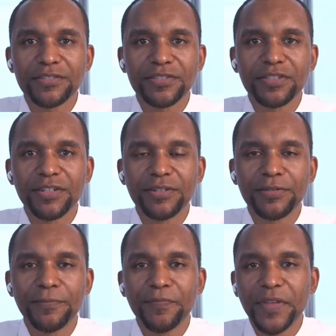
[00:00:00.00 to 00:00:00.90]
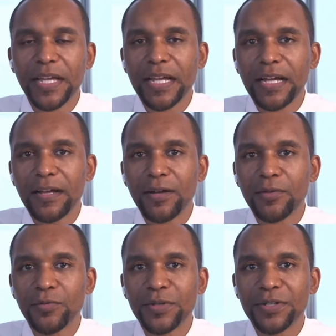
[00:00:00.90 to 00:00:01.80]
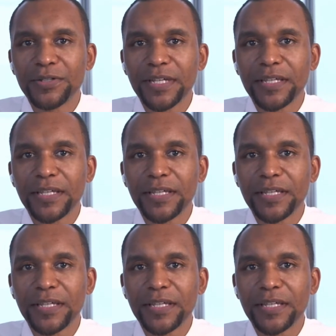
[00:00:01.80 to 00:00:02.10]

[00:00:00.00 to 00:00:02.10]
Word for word: So uh, we'll